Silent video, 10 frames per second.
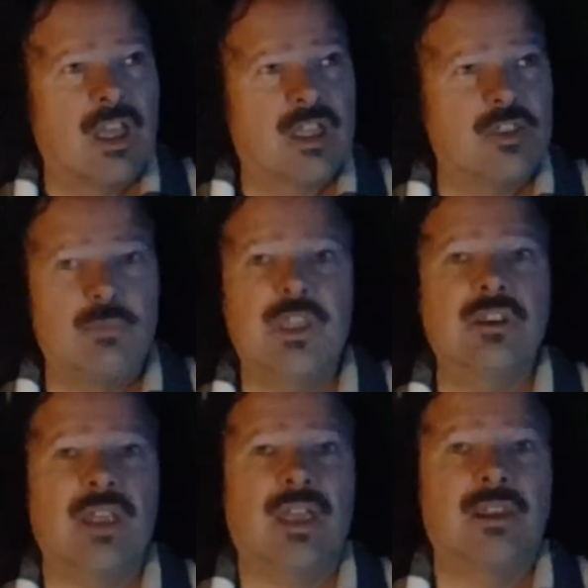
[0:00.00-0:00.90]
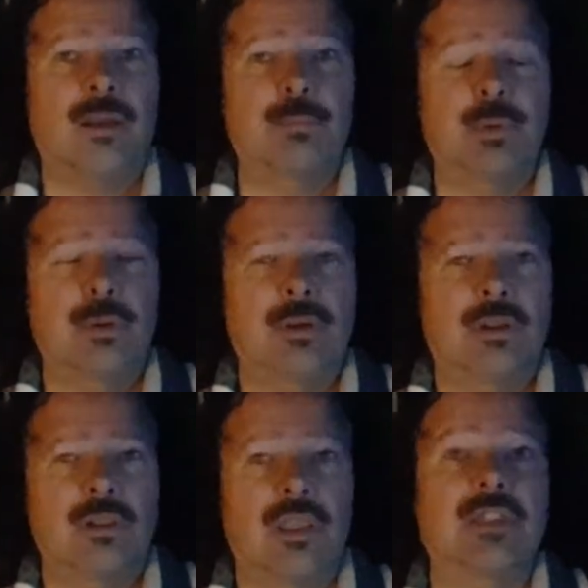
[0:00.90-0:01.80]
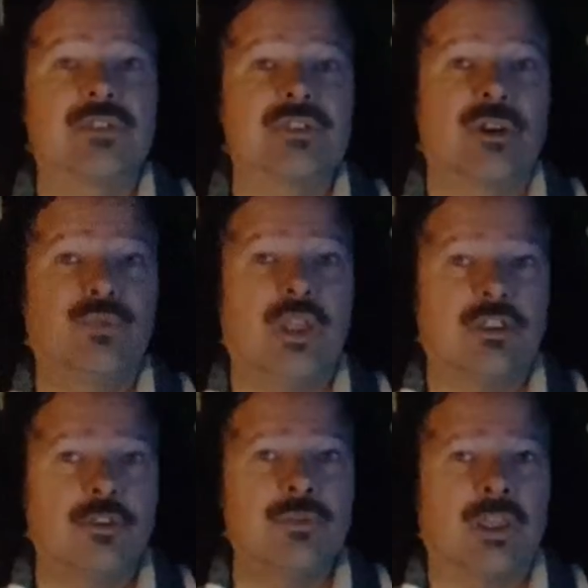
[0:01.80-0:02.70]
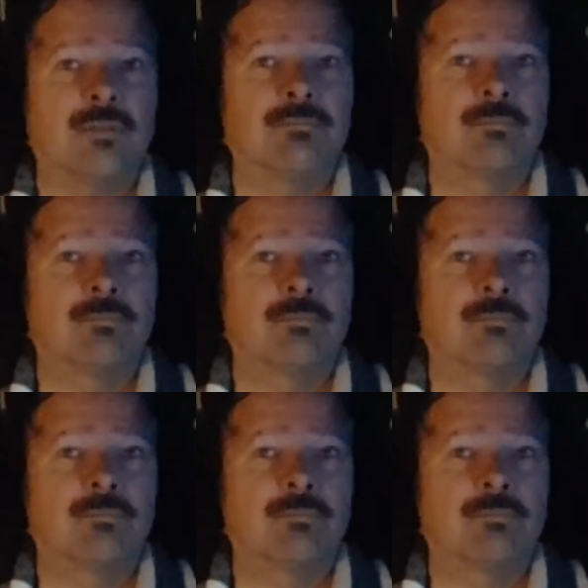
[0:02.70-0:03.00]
you begin to end up like the Soviet Union